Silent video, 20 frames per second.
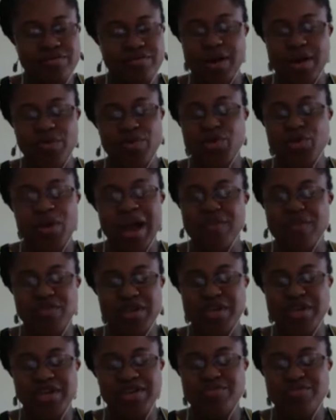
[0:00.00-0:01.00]
we don't have
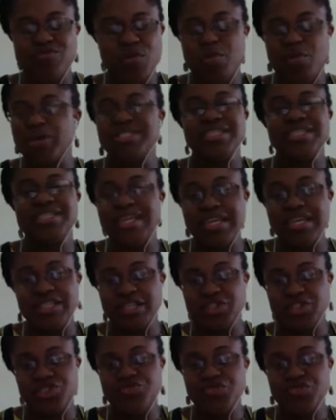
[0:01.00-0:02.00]
a robotics
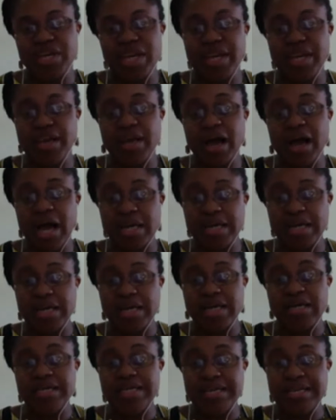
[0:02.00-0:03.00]
industry in Ghana
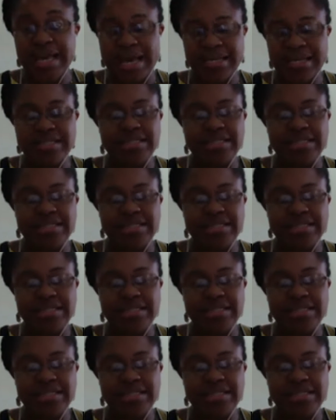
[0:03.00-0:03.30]
yet.